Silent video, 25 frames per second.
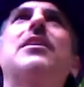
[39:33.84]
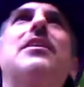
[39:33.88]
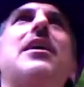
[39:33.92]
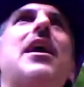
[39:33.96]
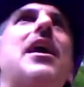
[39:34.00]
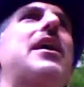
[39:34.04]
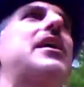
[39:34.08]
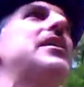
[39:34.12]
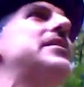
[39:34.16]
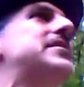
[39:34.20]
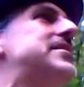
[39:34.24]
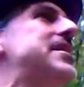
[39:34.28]
I
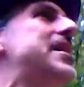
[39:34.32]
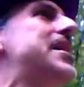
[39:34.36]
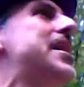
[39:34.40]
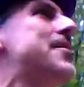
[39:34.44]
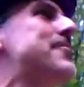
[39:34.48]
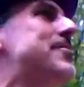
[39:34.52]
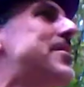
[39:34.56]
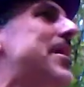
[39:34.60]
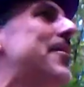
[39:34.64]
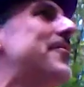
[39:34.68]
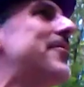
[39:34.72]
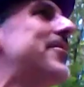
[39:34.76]
could see him
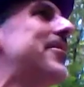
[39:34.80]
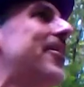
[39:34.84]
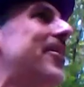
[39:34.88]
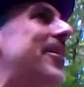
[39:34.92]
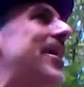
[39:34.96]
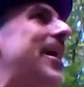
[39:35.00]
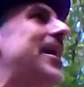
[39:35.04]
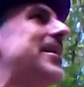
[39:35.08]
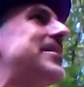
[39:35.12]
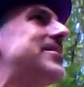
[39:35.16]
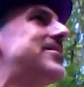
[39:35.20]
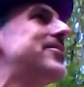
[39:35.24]
coming on
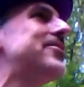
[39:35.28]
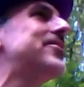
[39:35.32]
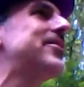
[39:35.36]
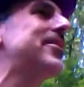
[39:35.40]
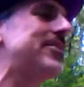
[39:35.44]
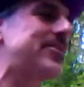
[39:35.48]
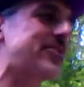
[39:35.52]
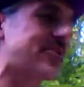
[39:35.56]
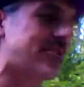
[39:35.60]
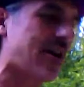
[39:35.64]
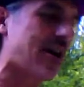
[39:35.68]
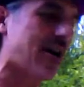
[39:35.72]
out to uh,
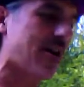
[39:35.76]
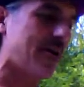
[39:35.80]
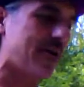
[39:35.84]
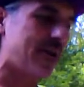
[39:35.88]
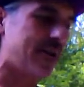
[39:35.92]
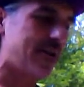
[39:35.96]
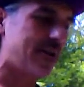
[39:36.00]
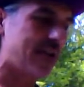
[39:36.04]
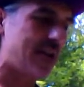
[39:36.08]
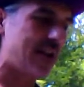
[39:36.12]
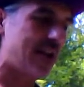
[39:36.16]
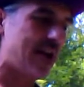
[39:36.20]

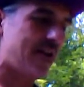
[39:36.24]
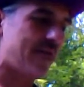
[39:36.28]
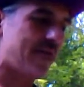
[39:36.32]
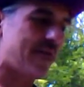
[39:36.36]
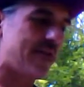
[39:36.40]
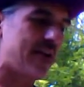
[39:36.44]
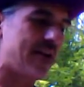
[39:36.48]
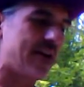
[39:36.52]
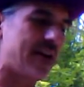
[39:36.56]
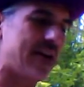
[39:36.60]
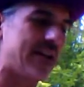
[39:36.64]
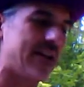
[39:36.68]
Starwood. You know, if
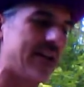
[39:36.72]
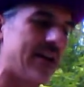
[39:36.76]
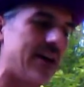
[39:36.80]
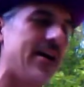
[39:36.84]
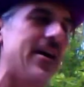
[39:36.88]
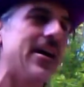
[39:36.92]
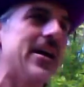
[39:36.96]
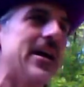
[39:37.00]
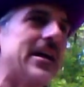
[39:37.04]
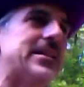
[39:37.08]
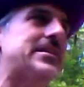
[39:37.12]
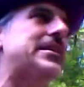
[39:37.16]
we had uh,
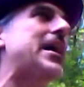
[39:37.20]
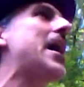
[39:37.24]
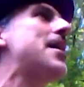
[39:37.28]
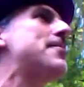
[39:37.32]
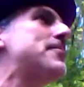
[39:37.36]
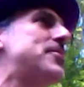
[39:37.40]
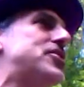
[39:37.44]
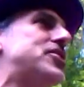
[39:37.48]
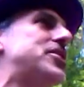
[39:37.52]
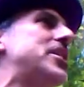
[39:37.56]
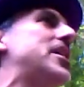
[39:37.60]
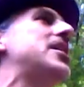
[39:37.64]
a time
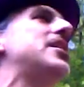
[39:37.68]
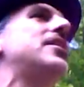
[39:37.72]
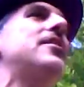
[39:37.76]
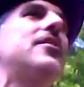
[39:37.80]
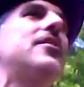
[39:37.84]
machine,